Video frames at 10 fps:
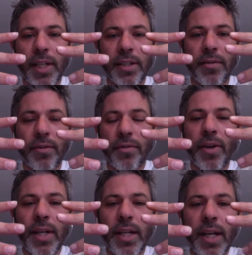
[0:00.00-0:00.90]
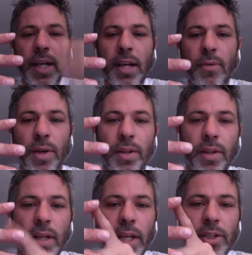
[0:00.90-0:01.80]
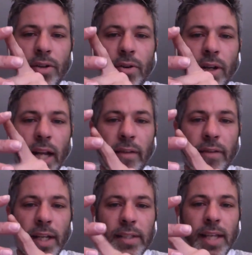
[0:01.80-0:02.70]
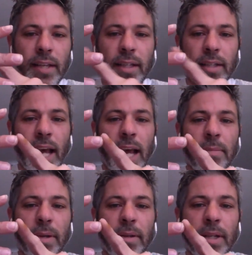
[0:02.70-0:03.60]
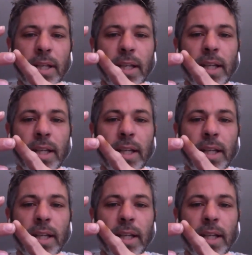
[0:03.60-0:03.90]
sets of 3 with each coil having a center tap.